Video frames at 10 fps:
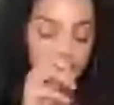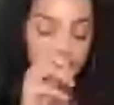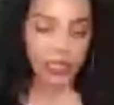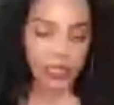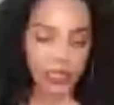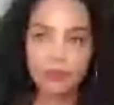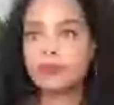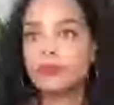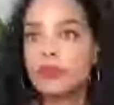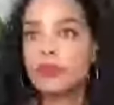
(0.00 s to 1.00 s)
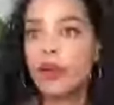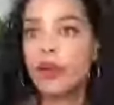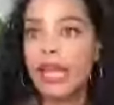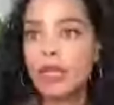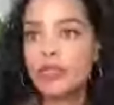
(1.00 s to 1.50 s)
Okay, I'm going to turn the
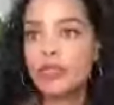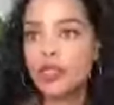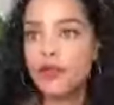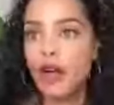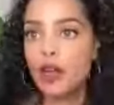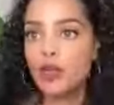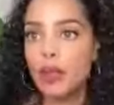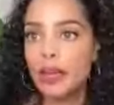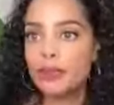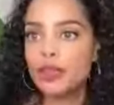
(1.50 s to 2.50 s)
volume up too, okay?